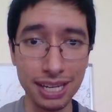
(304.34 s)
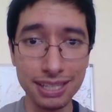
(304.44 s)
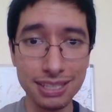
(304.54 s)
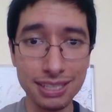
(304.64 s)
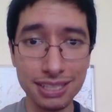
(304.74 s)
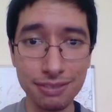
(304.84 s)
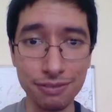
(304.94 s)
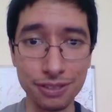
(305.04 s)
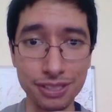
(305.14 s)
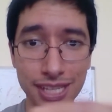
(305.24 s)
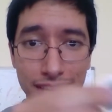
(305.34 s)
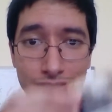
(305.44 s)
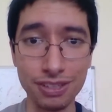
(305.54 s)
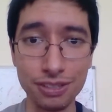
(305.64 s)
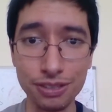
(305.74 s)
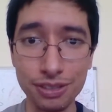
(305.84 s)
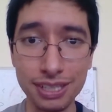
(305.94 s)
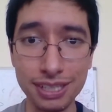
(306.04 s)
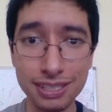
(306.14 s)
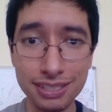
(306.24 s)
at versus having to do
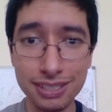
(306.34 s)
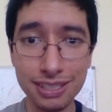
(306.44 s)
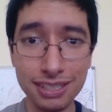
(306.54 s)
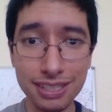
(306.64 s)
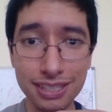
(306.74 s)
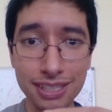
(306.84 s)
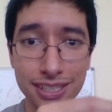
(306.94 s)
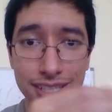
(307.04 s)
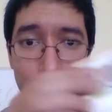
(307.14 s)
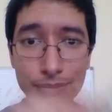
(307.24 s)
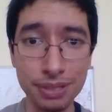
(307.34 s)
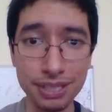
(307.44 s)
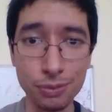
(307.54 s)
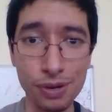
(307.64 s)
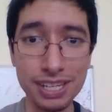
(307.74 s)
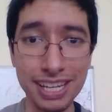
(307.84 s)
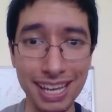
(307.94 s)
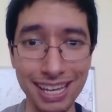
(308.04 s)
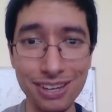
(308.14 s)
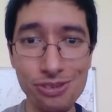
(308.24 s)
this. But one
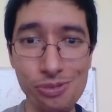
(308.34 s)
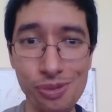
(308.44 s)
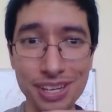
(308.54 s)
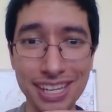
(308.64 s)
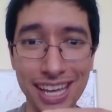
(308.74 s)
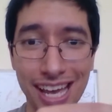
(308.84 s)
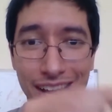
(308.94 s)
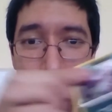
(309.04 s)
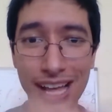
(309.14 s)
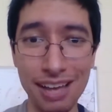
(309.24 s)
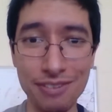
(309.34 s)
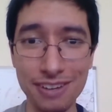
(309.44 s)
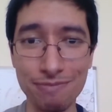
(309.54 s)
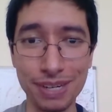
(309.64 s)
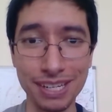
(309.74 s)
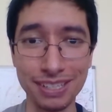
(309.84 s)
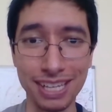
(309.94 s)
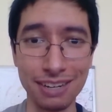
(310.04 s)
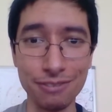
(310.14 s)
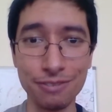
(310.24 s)
day, one day I will have enough money to
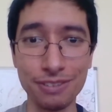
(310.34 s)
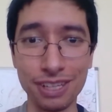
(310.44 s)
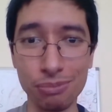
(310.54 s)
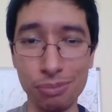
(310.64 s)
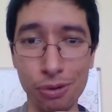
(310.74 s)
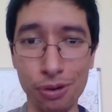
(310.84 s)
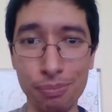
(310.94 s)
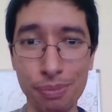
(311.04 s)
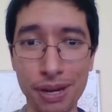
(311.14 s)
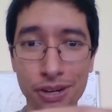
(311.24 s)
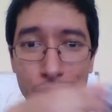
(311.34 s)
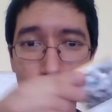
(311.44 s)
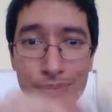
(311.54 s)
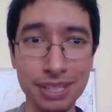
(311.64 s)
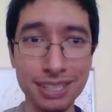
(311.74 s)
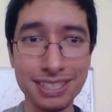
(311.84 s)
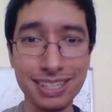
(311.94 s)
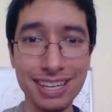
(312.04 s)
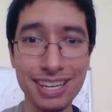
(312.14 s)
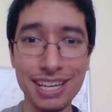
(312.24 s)
get a little more better equipment.
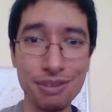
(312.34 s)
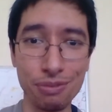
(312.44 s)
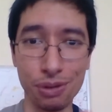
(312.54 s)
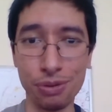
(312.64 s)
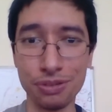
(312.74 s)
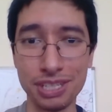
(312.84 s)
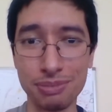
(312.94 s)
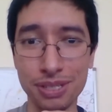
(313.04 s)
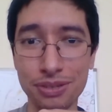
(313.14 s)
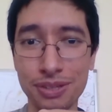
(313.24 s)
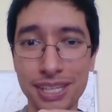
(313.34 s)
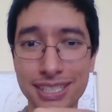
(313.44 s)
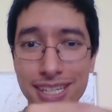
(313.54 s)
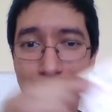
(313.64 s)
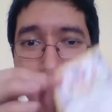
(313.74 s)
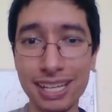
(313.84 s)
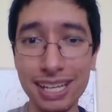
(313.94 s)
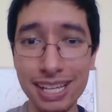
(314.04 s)
We won't just be doing this on